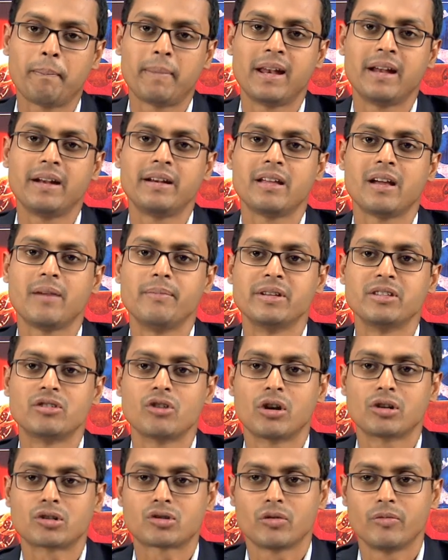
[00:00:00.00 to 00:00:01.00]
of palladium is
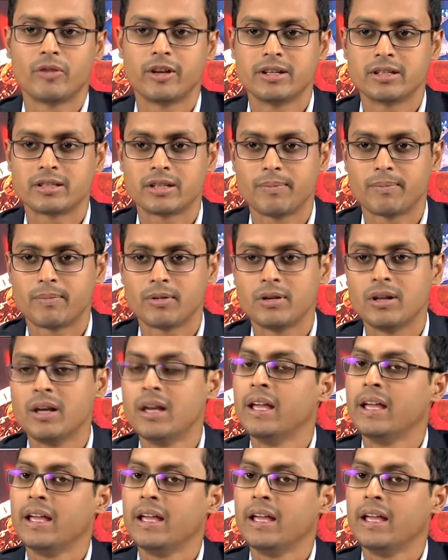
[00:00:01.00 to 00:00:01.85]
also very simple.